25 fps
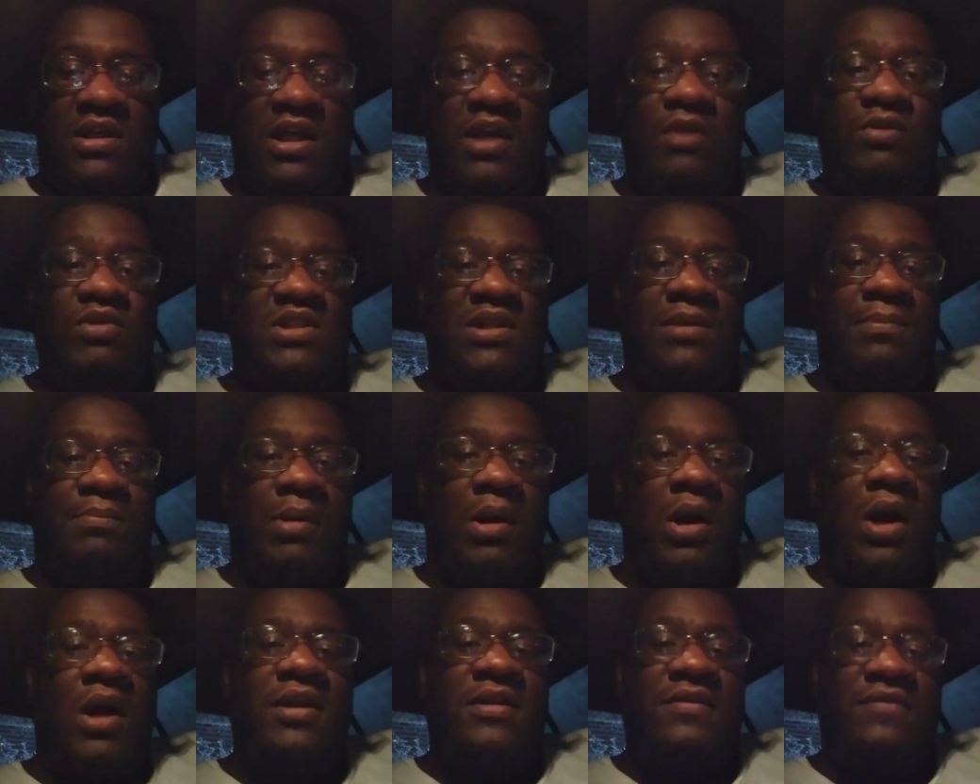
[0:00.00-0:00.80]
It was a
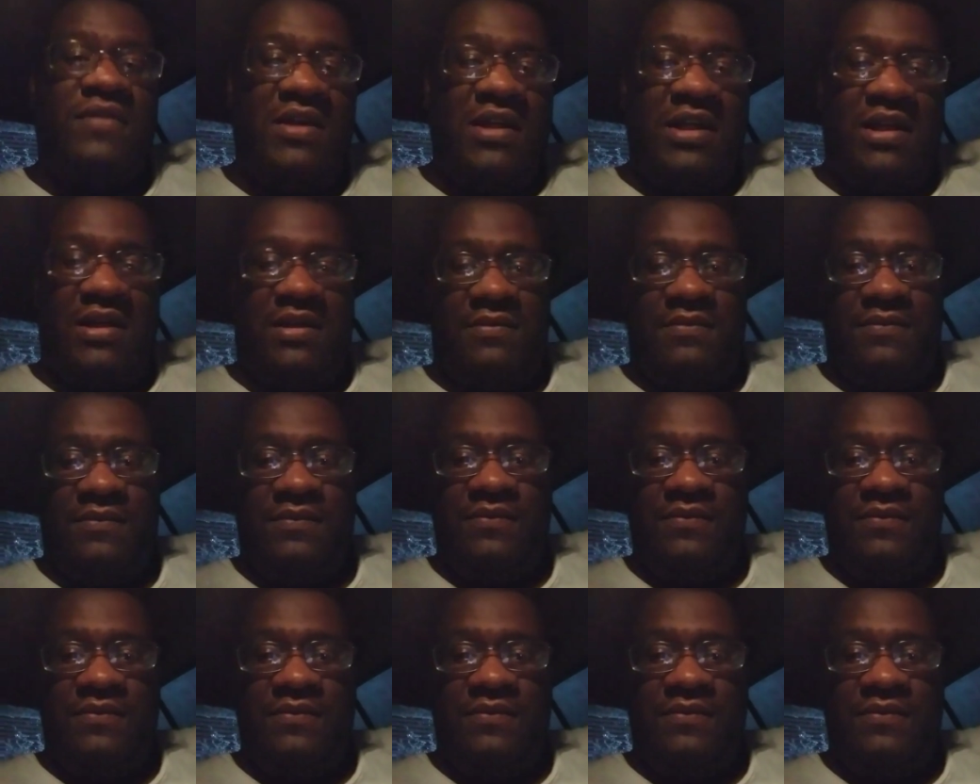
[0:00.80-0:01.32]
part of him.